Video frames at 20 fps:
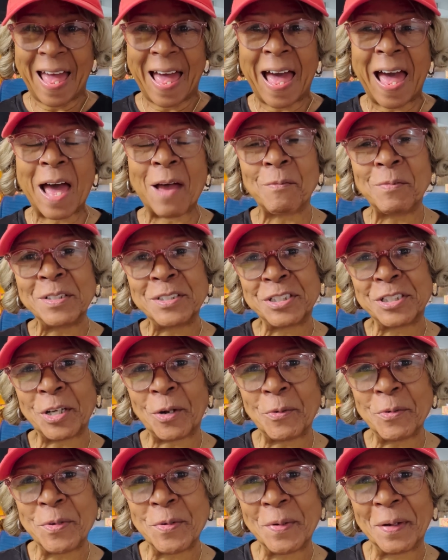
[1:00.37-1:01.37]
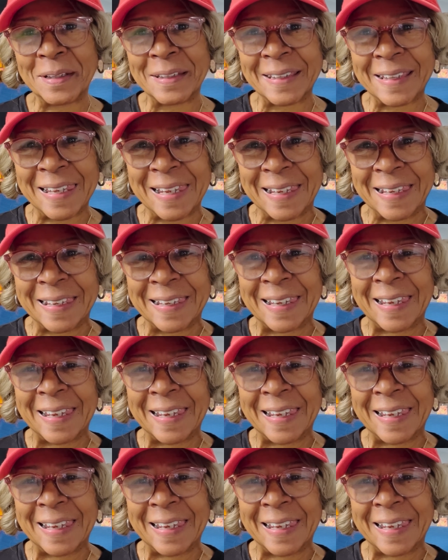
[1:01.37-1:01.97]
I will show you a link